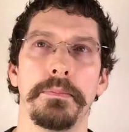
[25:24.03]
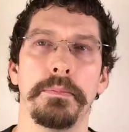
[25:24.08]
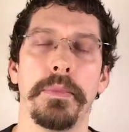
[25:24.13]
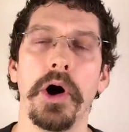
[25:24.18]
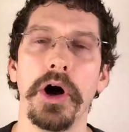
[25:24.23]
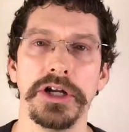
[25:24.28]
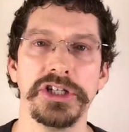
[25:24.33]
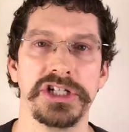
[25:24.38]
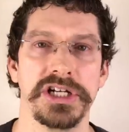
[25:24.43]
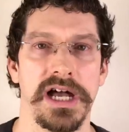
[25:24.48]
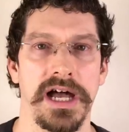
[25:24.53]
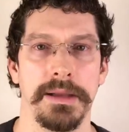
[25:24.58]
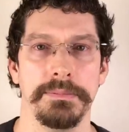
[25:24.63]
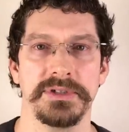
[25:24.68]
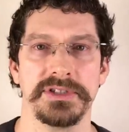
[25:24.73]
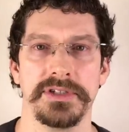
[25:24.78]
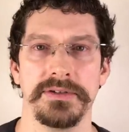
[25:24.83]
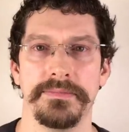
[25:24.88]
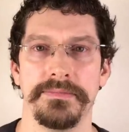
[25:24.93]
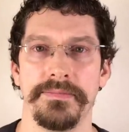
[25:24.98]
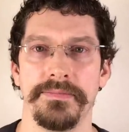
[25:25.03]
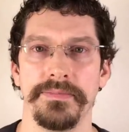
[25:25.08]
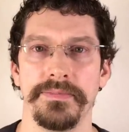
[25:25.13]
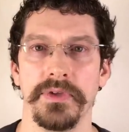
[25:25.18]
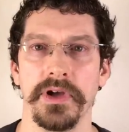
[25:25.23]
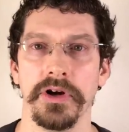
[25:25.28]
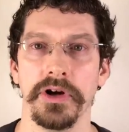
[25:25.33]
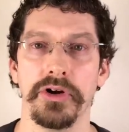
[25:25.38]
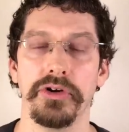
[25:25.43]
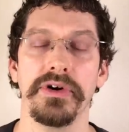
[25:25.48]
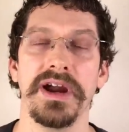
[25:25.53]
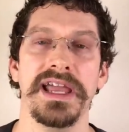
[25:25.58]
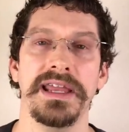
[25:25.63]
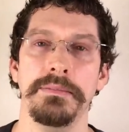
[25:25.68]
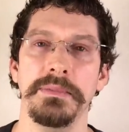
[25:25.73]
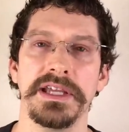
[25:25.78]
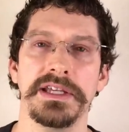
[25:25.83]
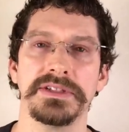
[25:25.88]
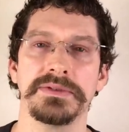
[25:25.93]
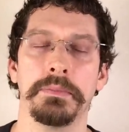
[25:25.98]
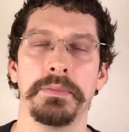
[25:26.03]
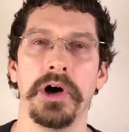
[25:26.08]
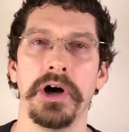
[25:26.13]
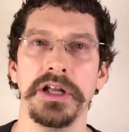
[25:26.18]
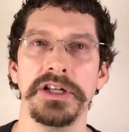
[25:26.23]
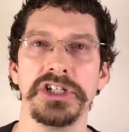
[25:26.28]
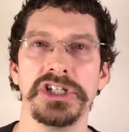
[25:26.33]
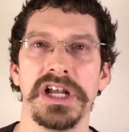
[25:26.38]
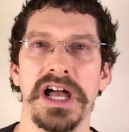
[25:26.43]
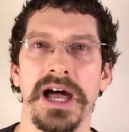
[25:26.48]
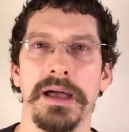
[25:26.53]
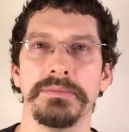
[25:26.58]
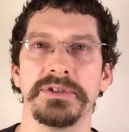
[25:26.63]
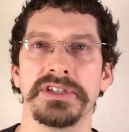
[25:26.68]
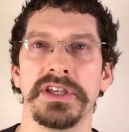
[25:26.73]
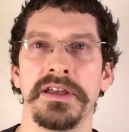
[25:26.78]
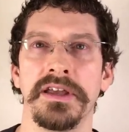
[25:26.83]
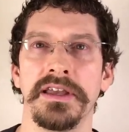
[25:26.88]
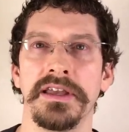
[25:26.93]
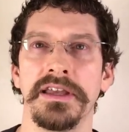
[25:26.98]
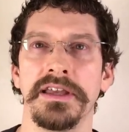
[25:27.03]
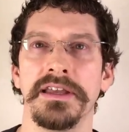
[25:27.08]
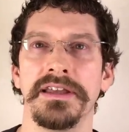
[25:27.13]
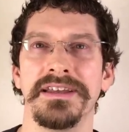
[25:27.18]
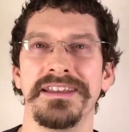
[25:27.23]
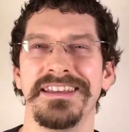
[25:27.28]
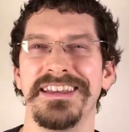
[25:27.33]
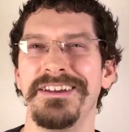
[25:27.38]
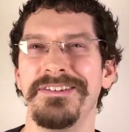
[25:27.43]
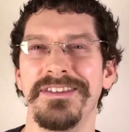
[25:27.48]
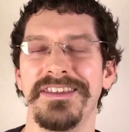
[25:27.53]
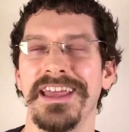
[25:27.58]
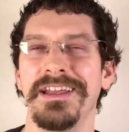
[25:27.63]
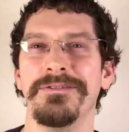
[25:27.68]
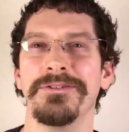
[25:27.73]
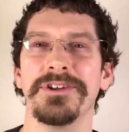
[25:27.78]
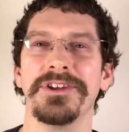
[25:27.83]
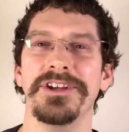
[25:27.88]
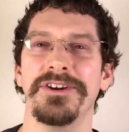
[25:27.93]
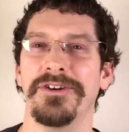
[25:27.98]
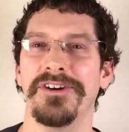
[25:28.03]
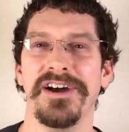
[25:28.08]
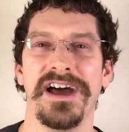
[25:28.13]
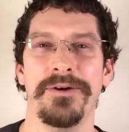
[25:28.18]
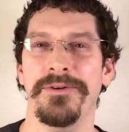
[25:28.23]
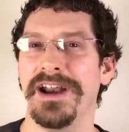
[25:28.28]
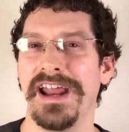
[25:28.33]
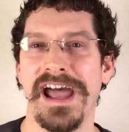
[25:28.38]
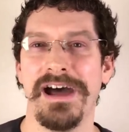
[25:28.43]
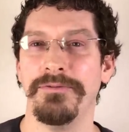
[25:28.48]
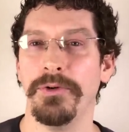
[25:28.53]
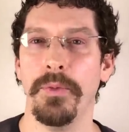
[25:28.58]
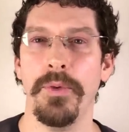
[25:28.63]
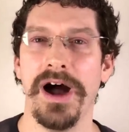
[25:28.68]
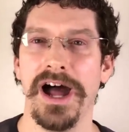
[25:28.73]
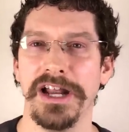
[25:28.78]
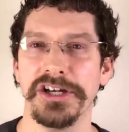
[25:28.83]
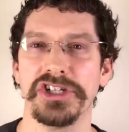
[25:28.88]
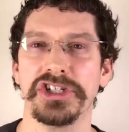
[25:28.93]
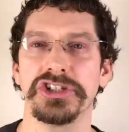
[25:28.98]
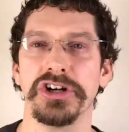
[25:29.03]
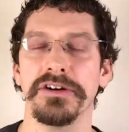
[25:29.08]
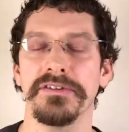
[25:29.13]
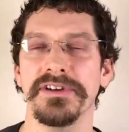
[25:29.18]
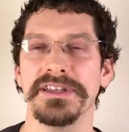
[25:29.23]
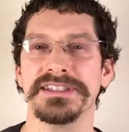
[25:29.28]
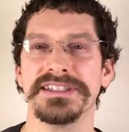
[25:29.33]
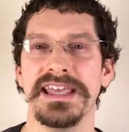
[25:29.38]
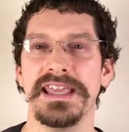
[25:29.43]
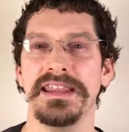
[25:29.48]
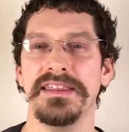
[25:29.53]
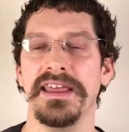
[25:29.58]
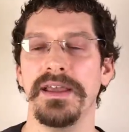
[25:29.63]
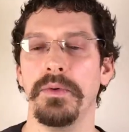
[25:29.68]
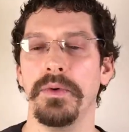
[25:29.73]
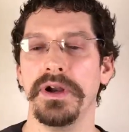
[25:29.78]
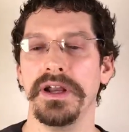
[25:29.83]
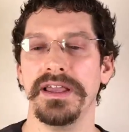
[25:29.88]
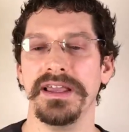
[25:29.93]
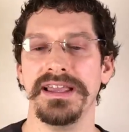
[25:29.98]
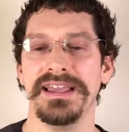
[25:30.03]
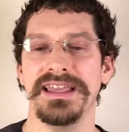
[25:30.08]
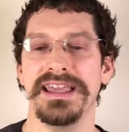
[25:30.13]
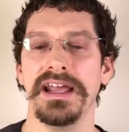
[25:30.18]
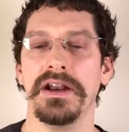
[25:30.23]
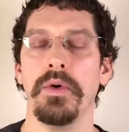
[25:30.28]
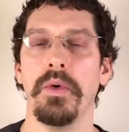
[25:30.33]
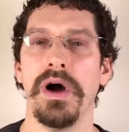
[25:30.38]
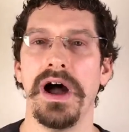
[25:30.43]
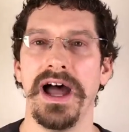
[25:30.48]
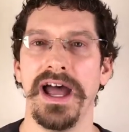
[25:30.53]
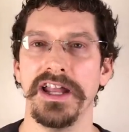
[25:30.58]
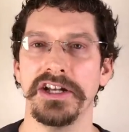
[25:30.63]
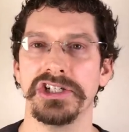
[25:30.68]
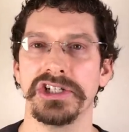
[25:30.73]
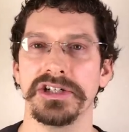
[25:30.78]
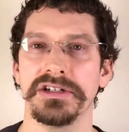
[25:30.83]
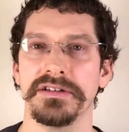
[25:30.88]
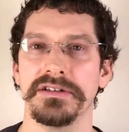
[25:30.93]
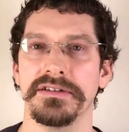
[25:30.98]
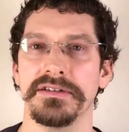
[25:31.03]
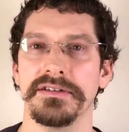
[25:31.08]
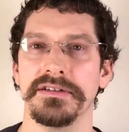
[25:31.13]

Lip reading: pawn shops are great because pawn shops, they really don't want to have a watch service. They want to get a watch,